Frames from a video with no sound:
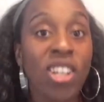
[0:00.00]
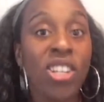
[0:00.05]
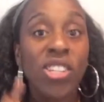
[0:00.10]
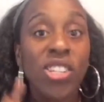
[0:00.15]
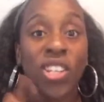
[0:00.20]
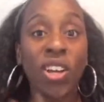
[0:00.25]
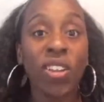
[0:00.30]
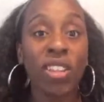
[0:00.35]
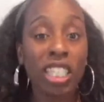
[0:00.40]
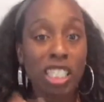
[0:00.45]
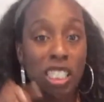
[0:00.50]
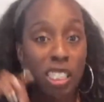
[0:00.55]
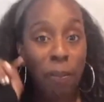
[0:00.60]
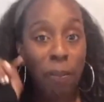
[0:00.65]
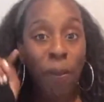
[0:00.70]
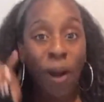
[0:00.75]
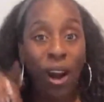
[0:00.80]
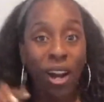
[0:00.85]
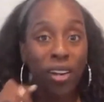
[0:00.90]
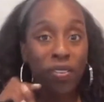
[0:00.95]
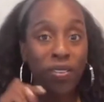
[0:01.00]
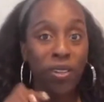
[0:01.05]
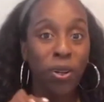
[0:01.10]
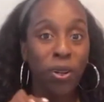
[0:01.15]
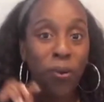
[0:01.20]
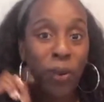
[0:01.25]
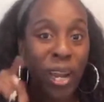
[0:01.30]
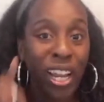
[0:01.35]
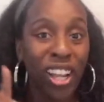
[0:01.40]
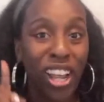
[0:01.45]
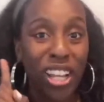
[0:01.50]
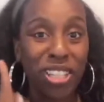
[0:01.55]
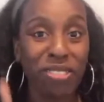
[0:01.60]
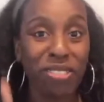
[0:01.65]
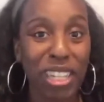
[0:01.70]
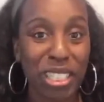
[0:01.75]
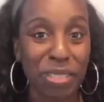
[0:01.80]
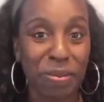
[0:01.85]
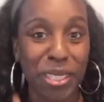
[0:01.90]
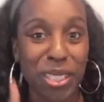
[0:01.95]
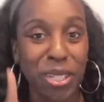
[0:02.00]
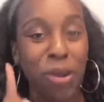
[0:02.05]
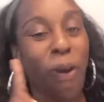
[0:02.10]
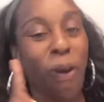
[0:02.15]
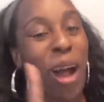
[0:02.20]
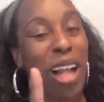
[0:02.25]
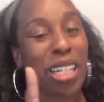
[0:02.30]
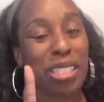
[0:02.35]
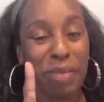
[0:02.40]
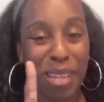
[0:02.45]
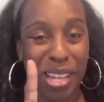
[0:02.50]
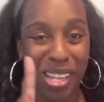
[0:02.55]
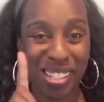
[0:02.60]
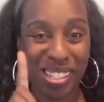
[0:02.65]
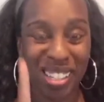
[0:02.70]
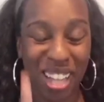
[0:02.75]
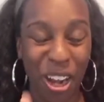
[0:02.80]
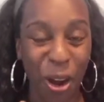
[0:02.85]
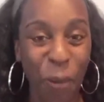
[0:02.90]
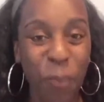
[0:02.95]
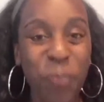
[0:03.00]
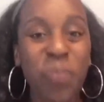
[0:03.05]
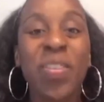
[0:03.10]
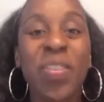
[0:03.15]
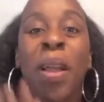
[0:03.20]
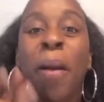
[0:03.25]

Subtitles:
So this is a part of your weight loss regimen, to watch me on Scope.